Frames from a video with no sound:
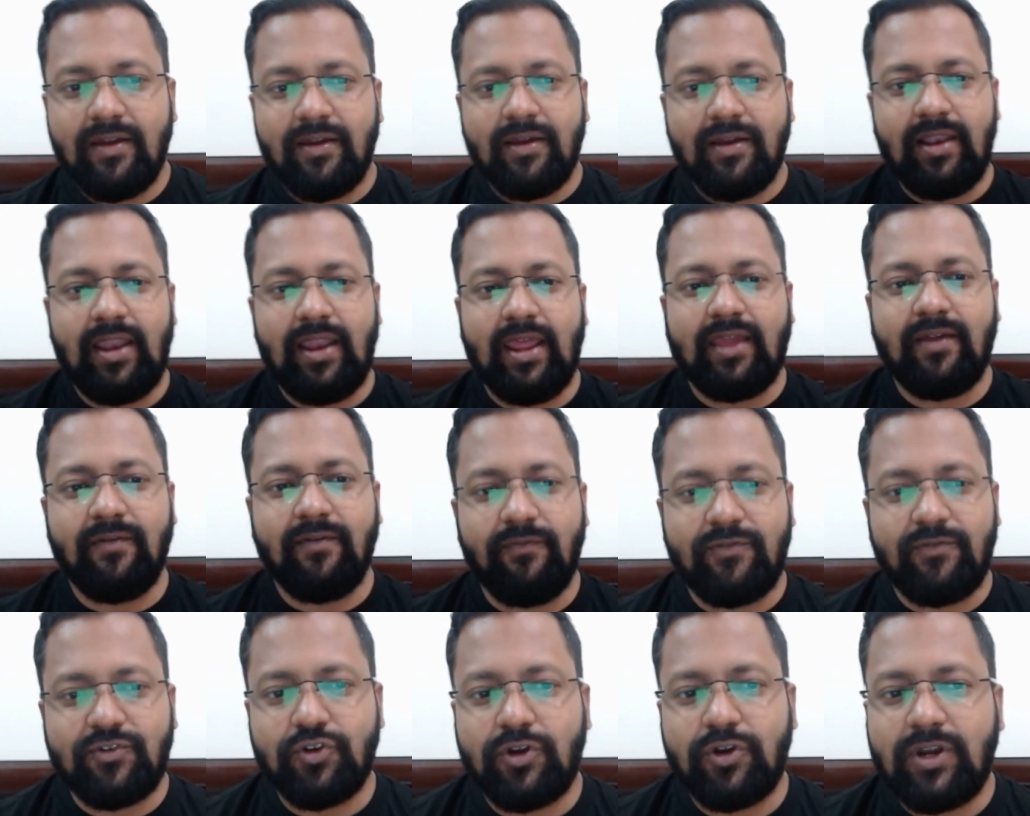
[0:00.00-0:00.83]
Like,
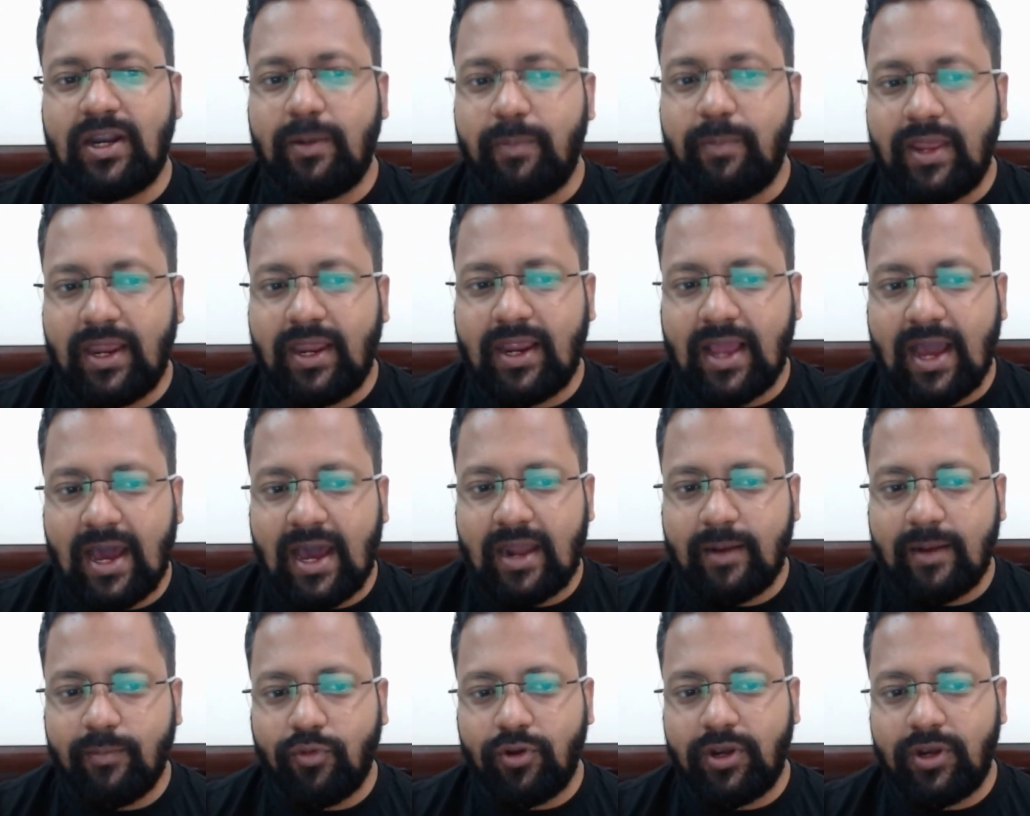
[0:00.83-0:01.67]
should it be
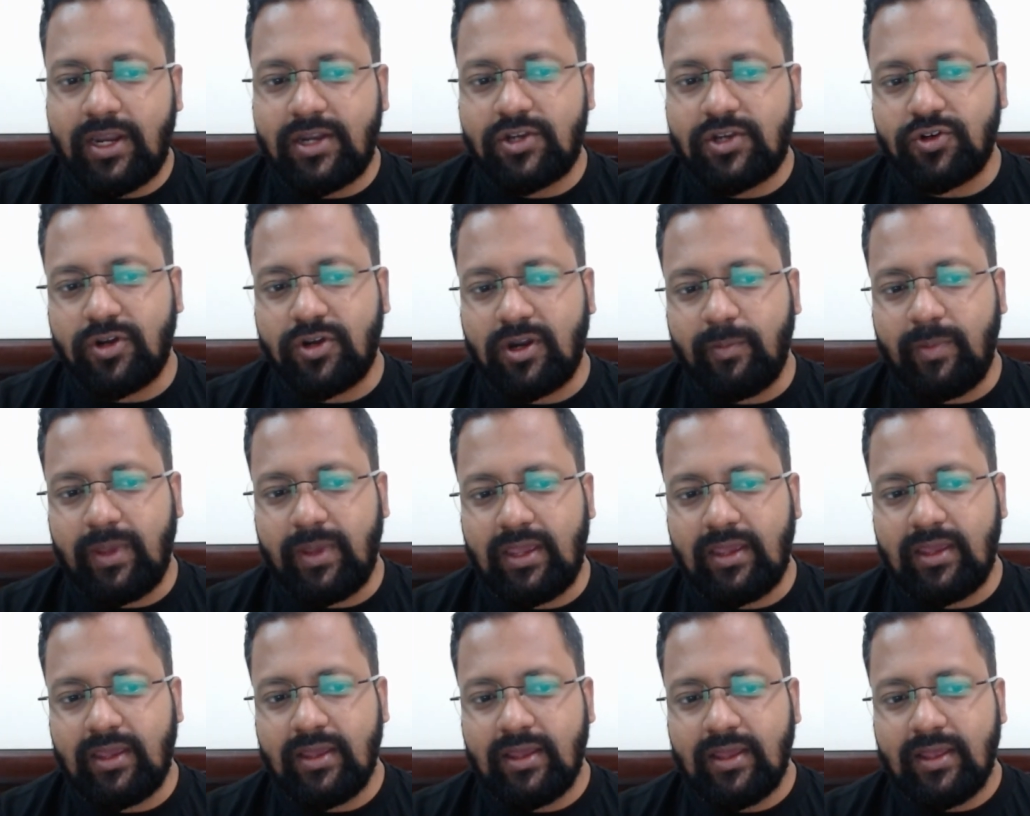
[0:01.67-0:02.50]
carbonate, should it
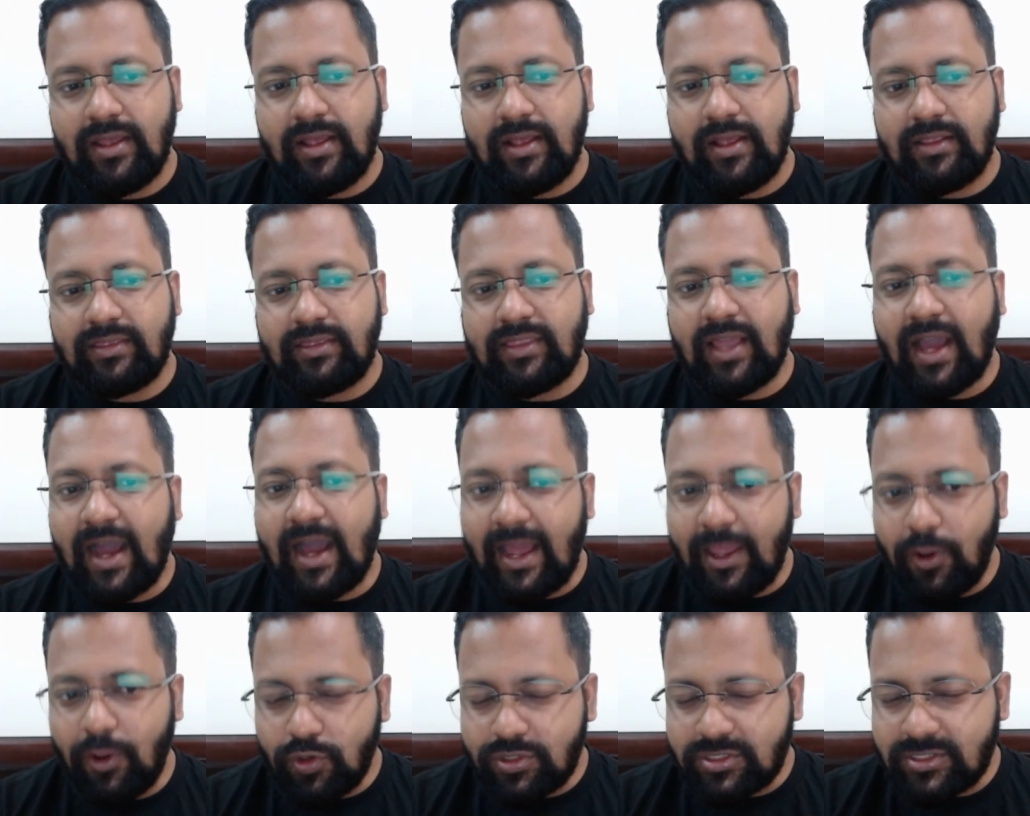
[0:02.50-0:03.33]
be
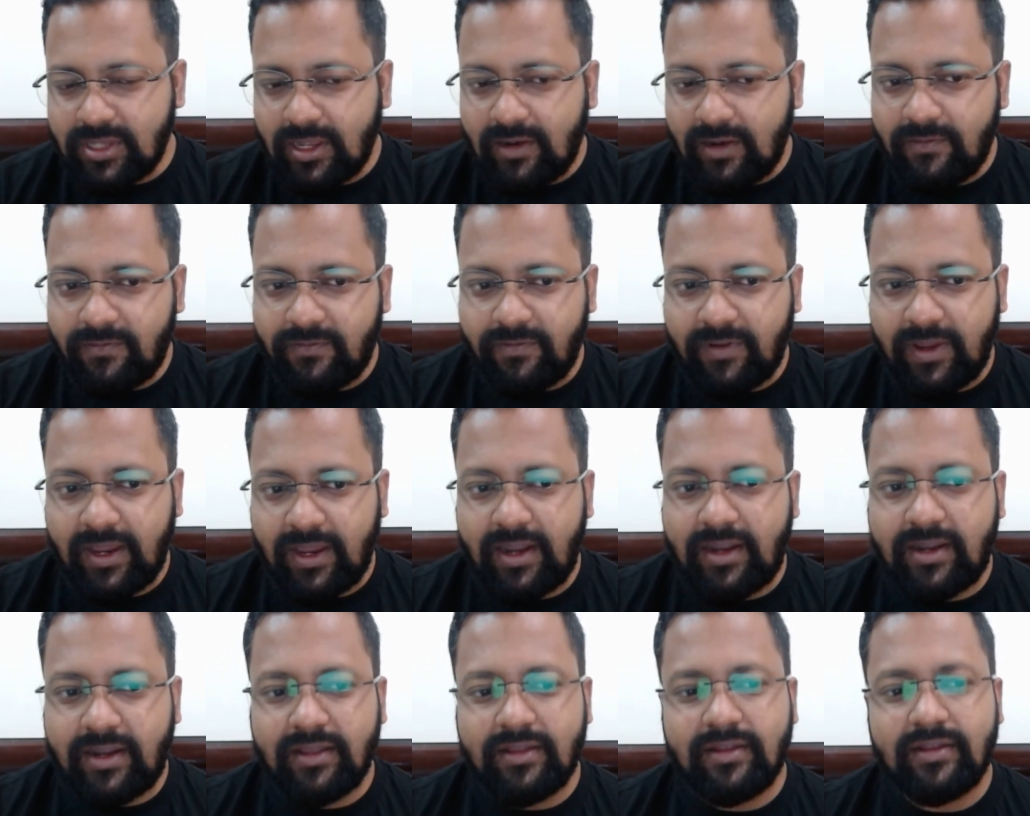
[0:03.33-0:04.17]

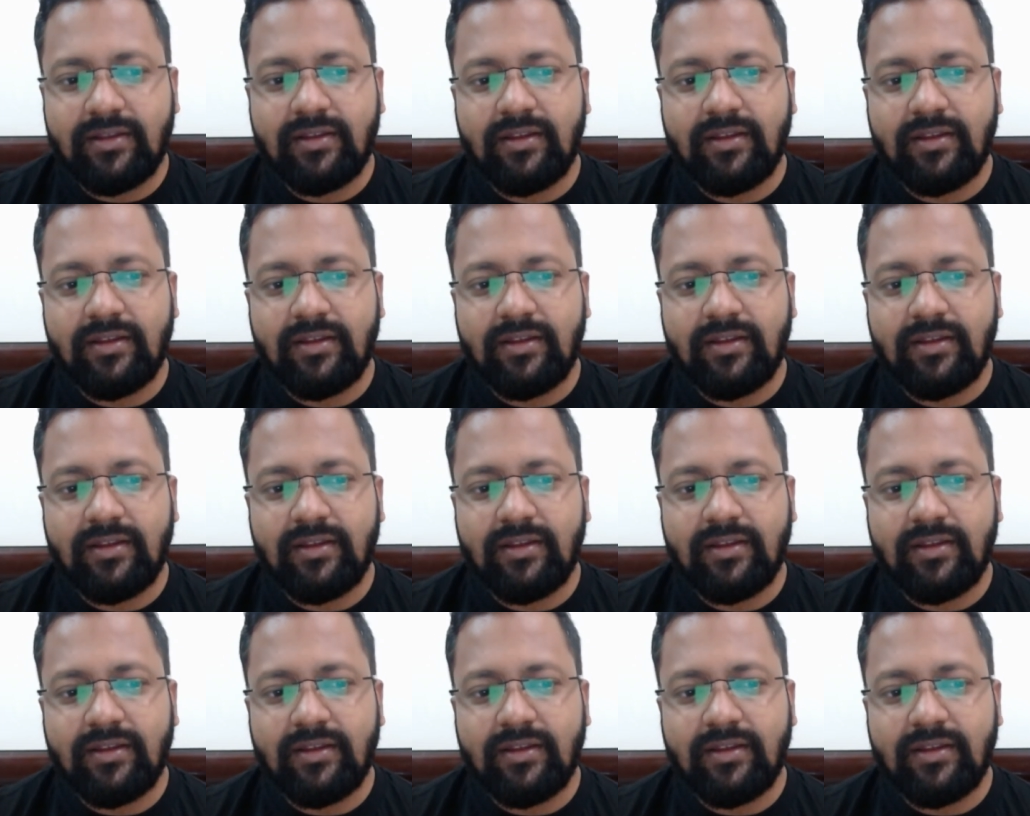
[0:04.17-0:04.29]
thiosulfate,